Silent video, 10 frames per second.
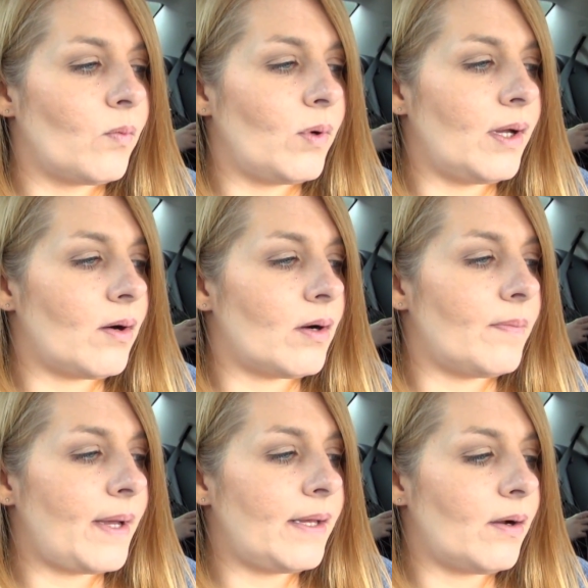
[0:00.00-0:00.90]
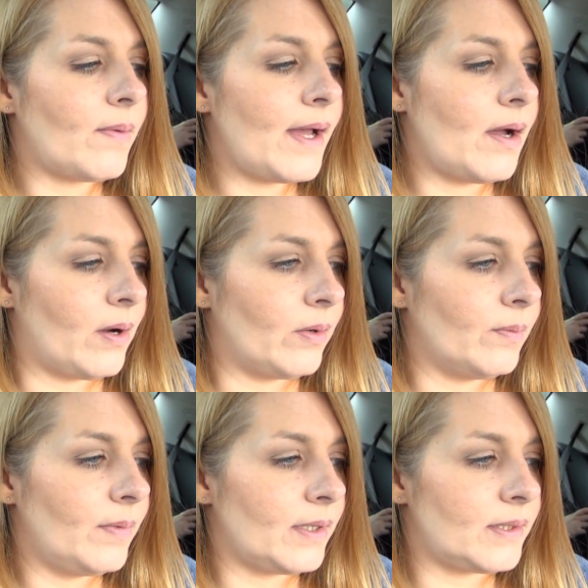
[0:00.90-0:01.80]
we are making our way
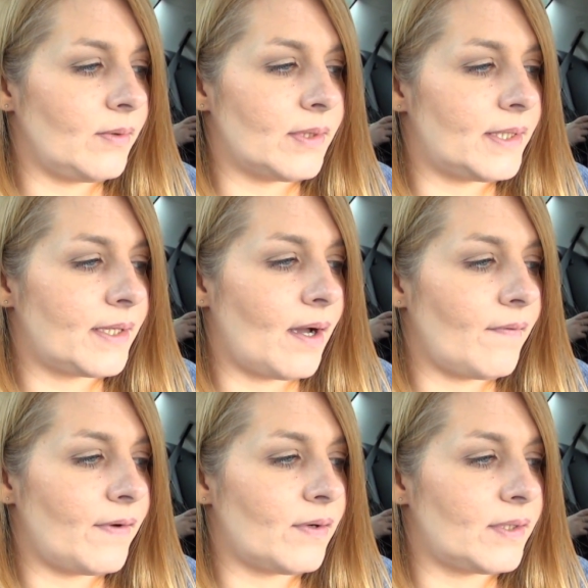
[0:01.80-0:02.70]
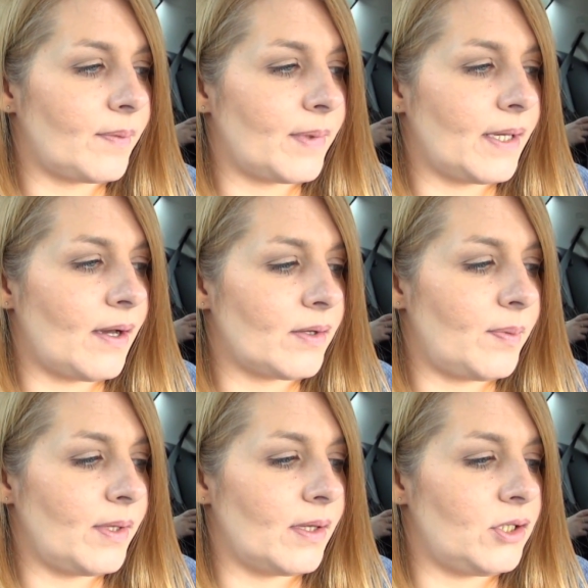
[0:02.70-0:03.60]
home as soon as Scott figures something out to
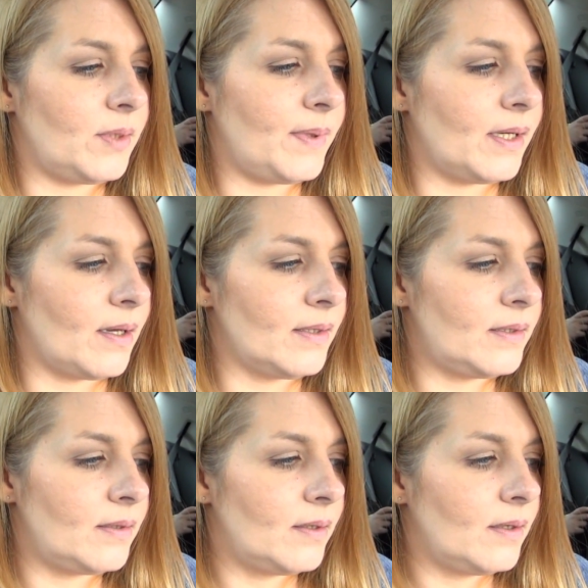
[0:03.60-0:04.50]
put in the GPS.